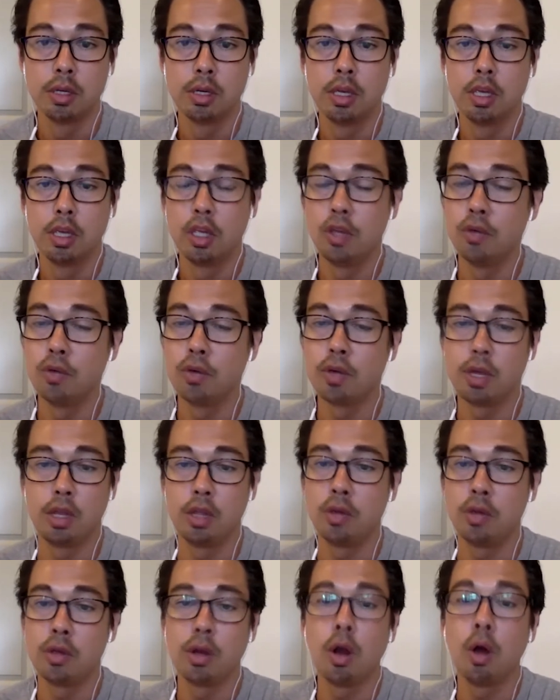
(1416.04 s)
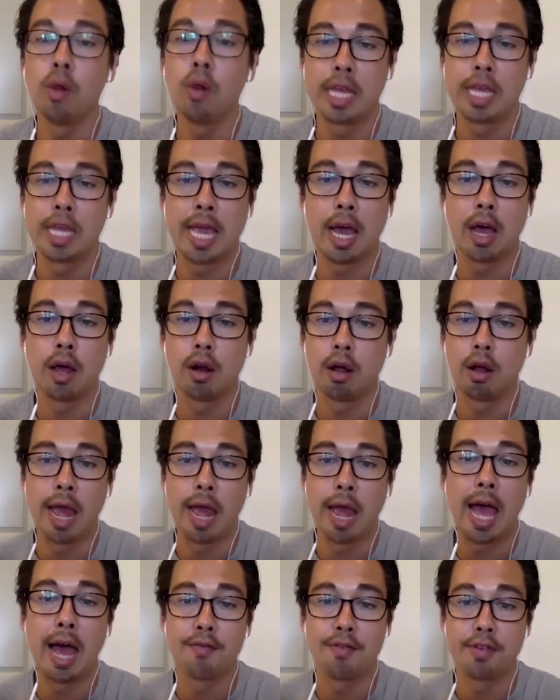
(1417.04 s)
you can only count on
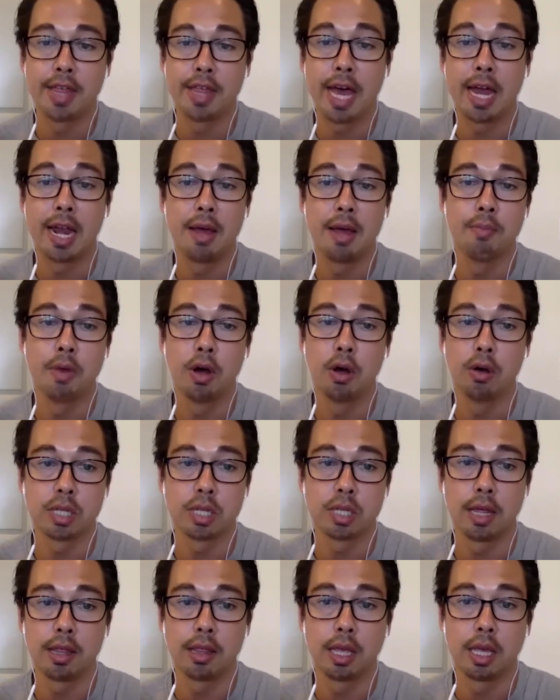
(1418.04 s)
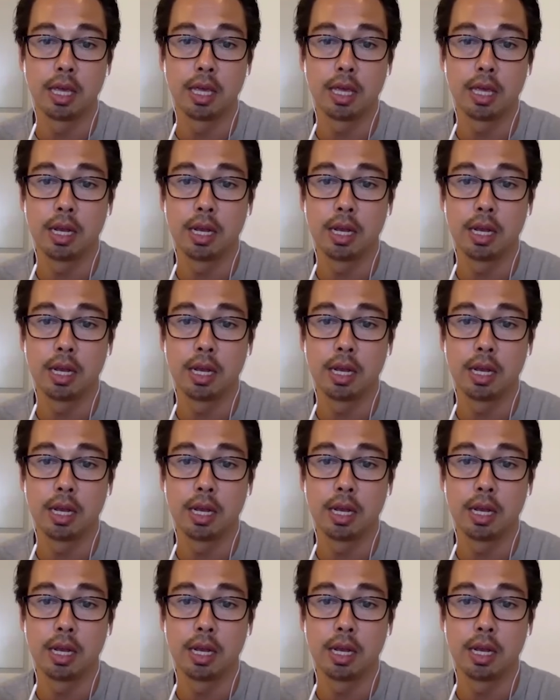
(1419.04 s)
half of that at most, I think.